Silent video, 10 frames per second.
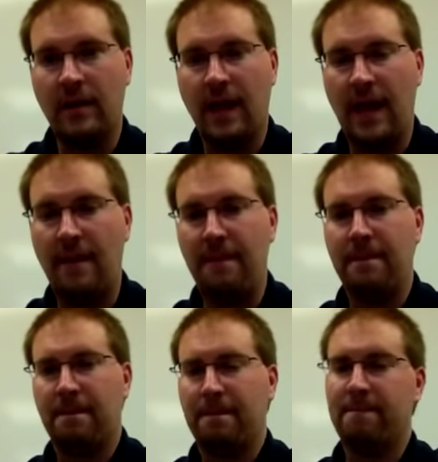And
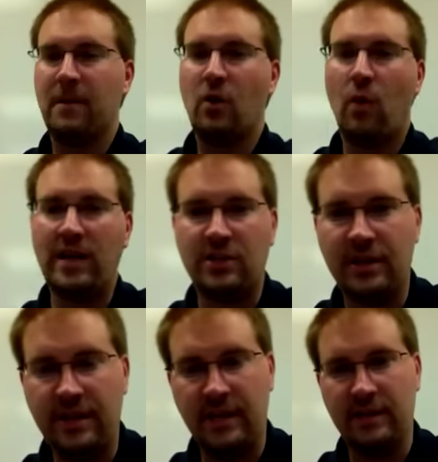the
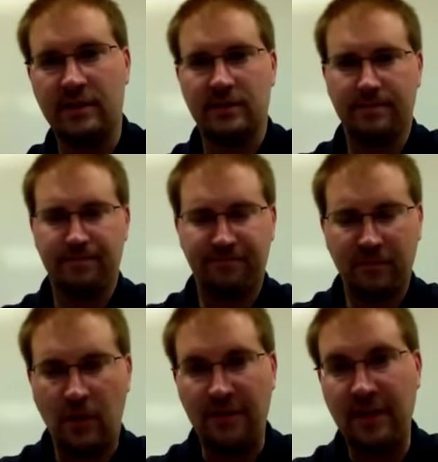question is,
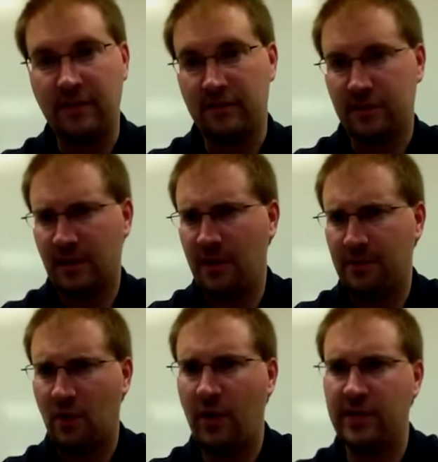or I think there's a
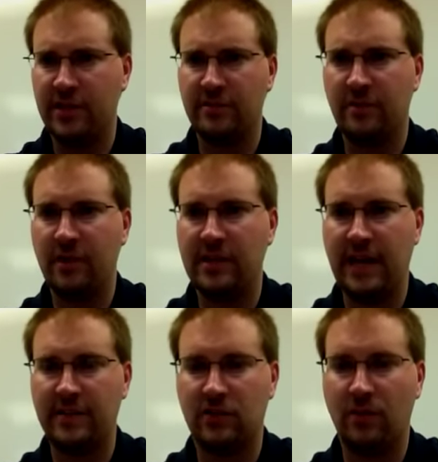couple of questions, but let's
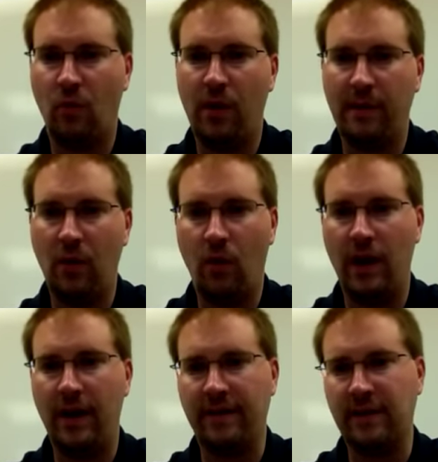answer them one by
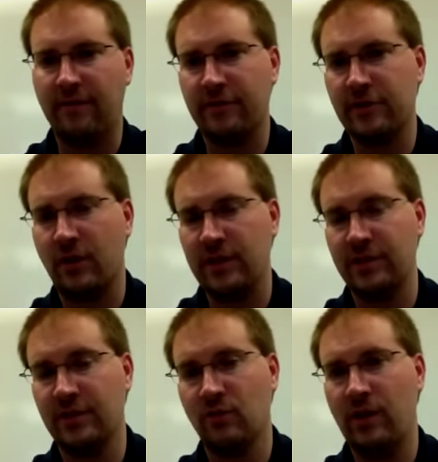one. I think the first
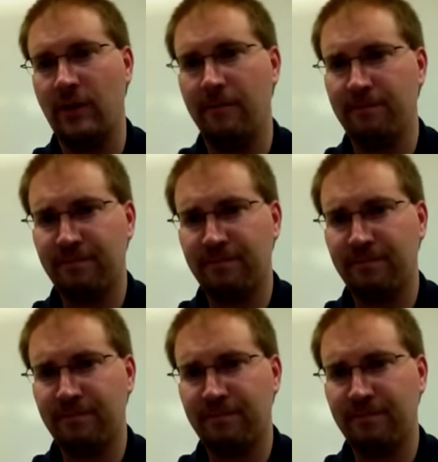question is, well,